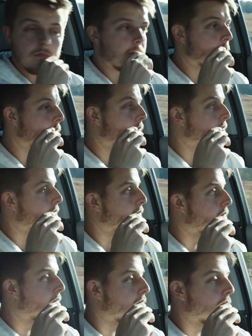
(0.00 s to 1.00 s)
start thinking
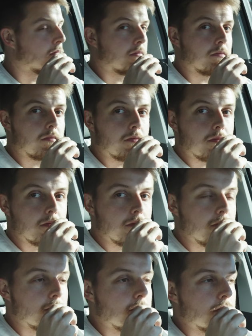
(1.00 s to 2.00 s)
about one thing
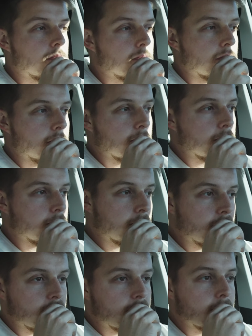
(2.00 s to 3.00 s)
that I wanted to
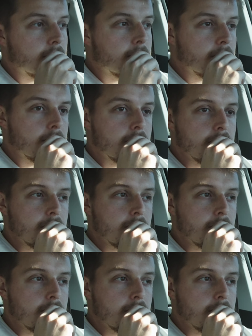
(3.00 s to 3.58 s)
recreate, or maybe a